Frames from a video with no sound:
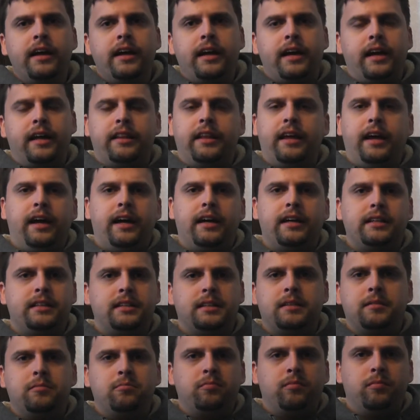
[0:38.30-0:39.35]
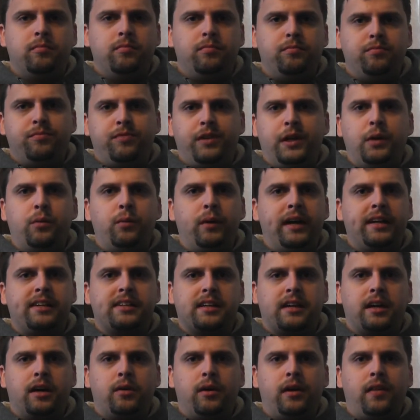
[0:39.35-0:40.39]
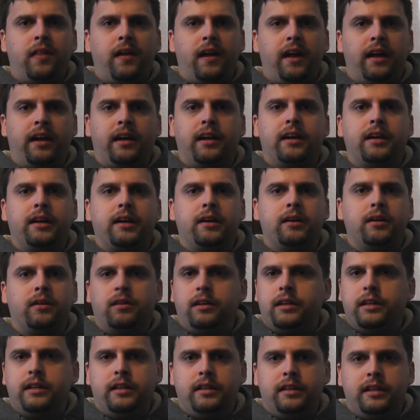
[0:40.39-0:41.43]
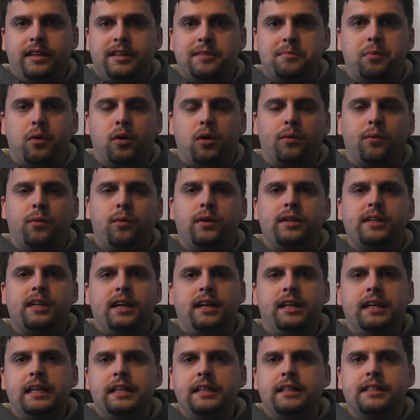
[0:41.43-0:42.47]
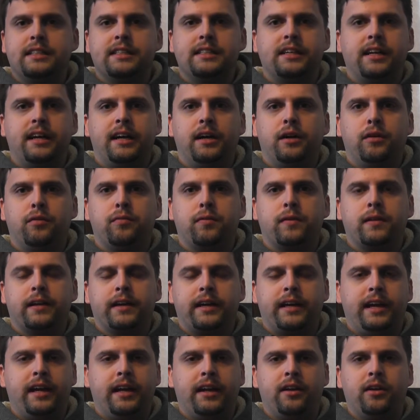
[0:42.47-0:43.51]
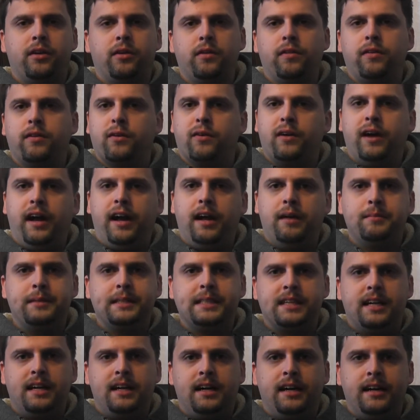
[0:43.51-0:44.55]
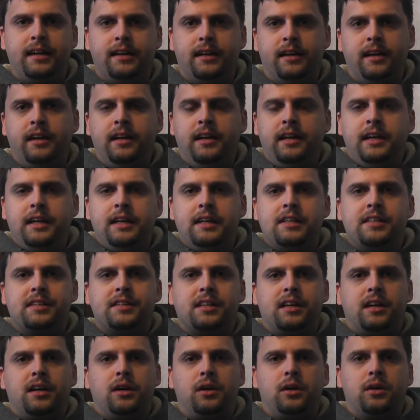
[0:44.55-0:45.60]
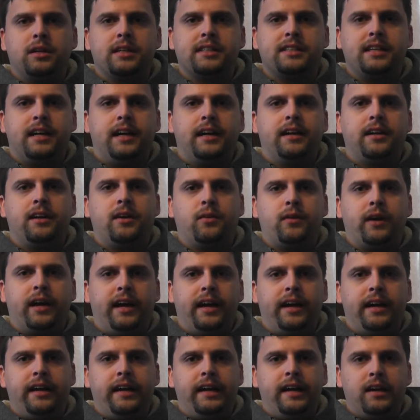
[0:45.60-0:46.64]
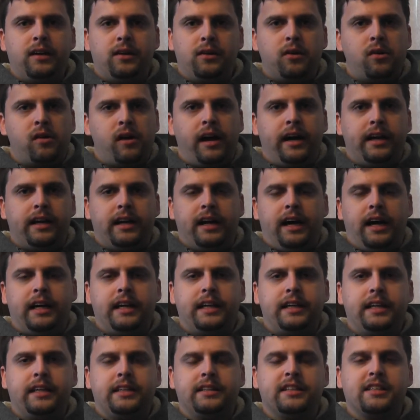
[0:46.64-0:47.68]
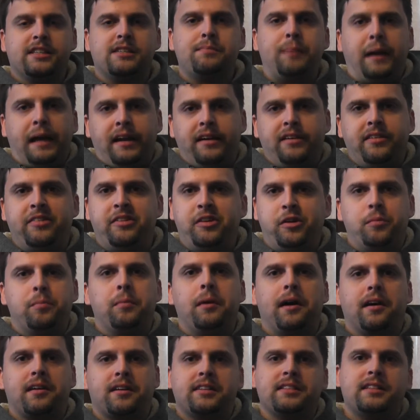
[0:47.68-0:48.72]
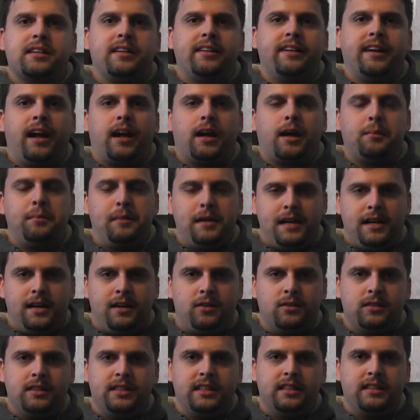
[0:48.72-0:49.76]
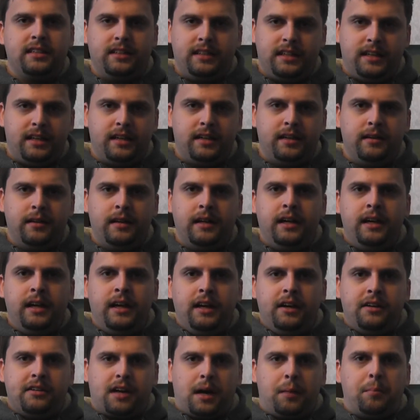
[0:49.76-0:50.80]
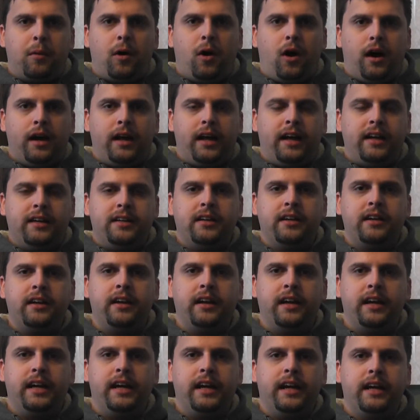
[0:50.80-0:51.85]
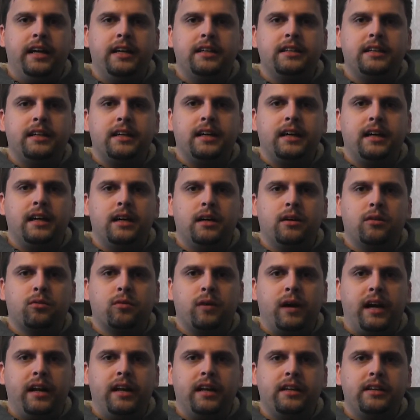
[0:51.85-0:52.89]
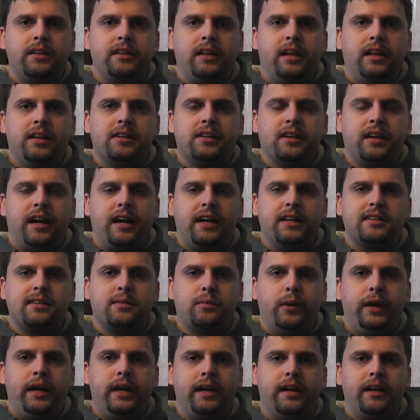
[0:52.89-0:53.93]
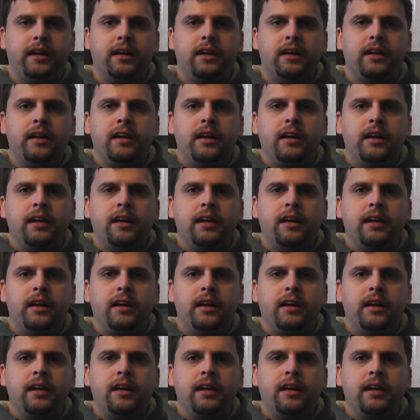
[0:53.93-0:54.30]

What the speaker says: And then a few weeks ago, I think, this book was on sale for the Kindle through Amazon. So decided, okay, I can spend $2 to check him out. And so I bought it and read it this last week.